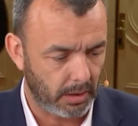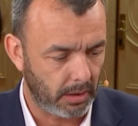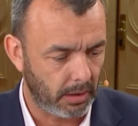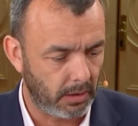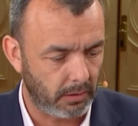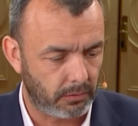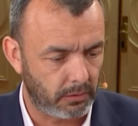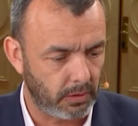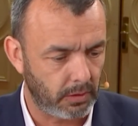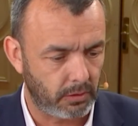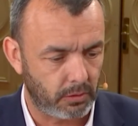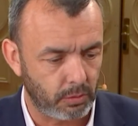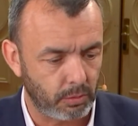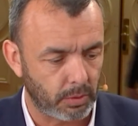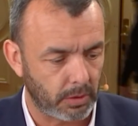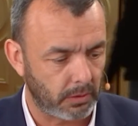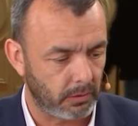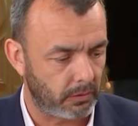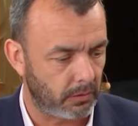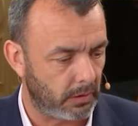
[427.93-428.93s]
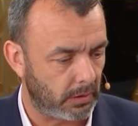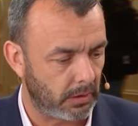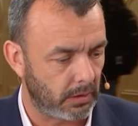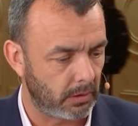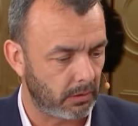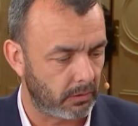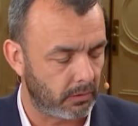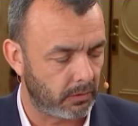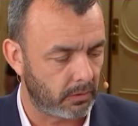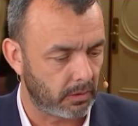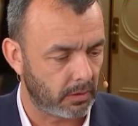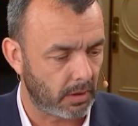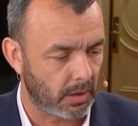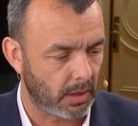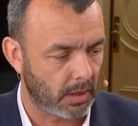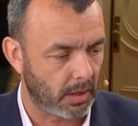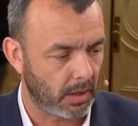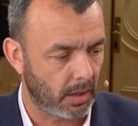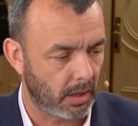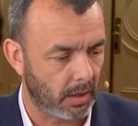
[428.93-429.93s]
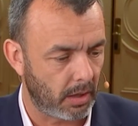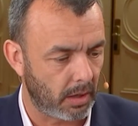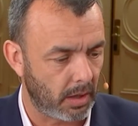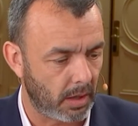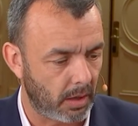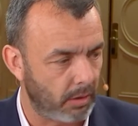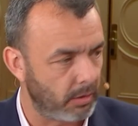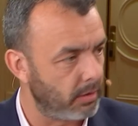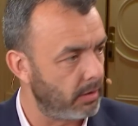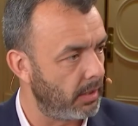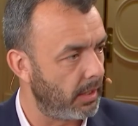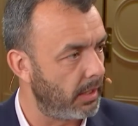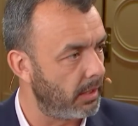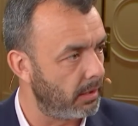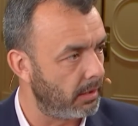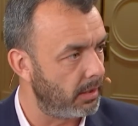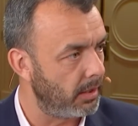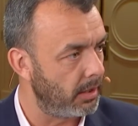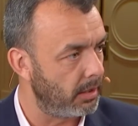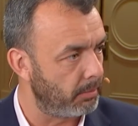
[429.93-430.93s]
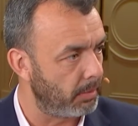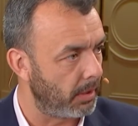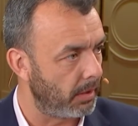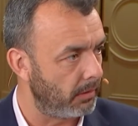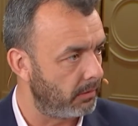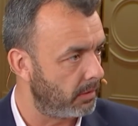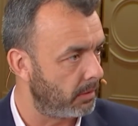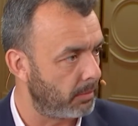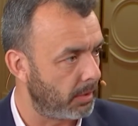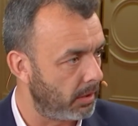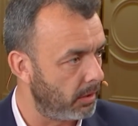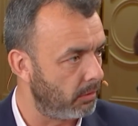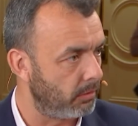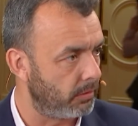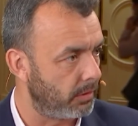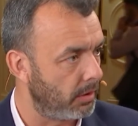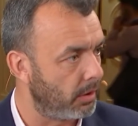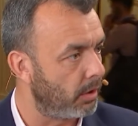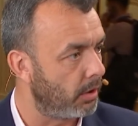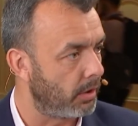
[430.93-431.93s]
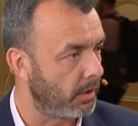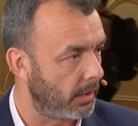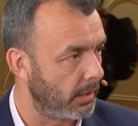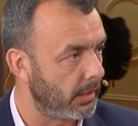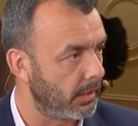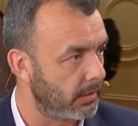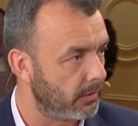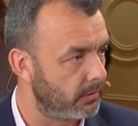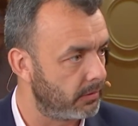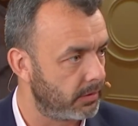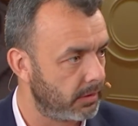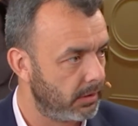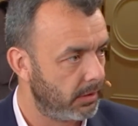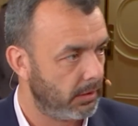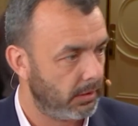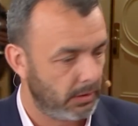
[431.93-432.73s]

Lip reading: EC2 instance in a database, am I using RDS?